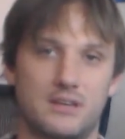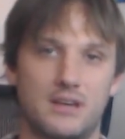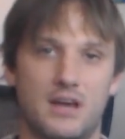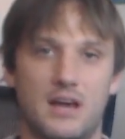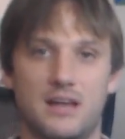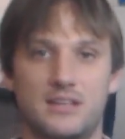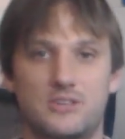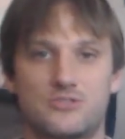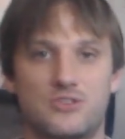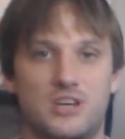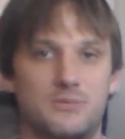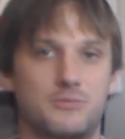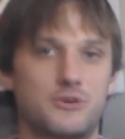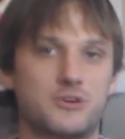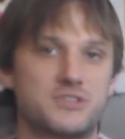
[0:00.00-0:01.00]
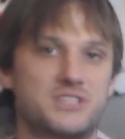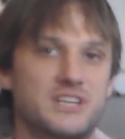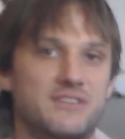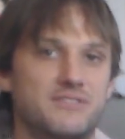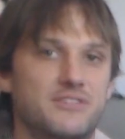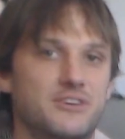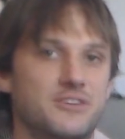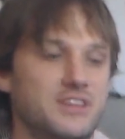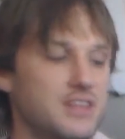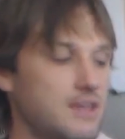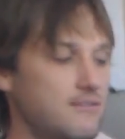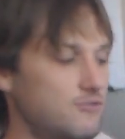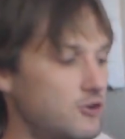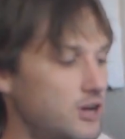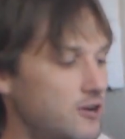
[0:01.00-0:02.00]
to train in person if they're in the
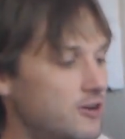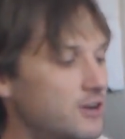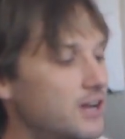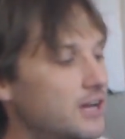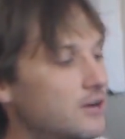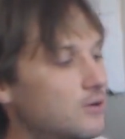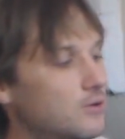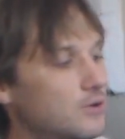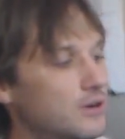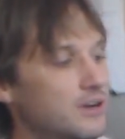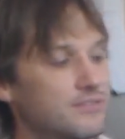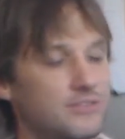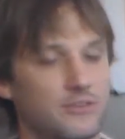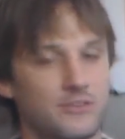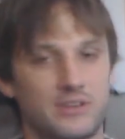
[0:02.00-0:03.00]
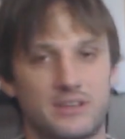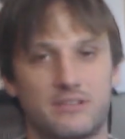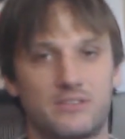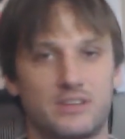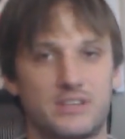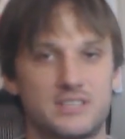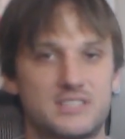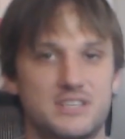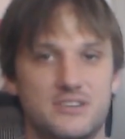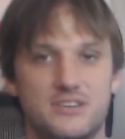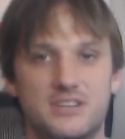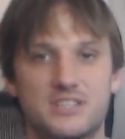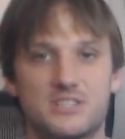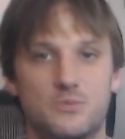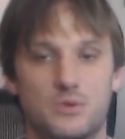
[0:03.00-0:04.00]
Denver area, or if they're really, really
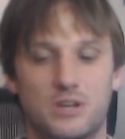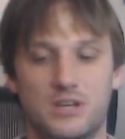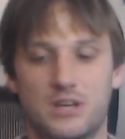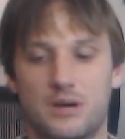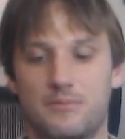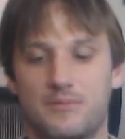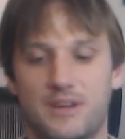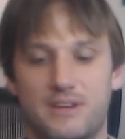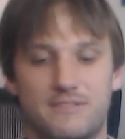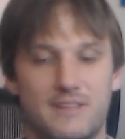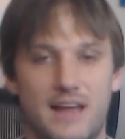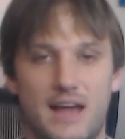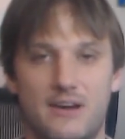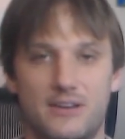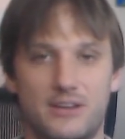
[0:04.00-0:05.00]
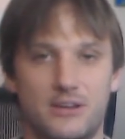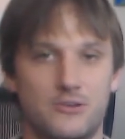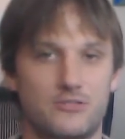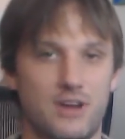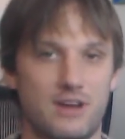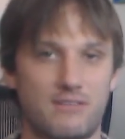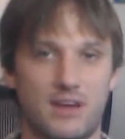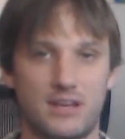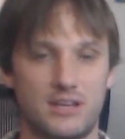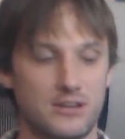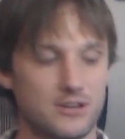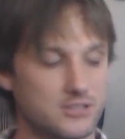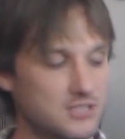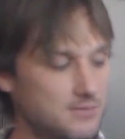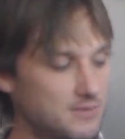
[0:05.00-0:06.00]
serious and want to come fly out here, drive out
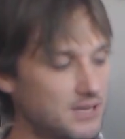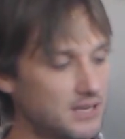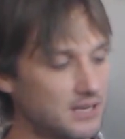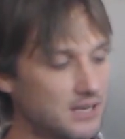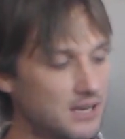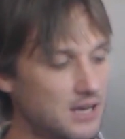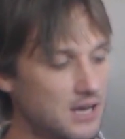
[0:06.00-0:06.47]
here or something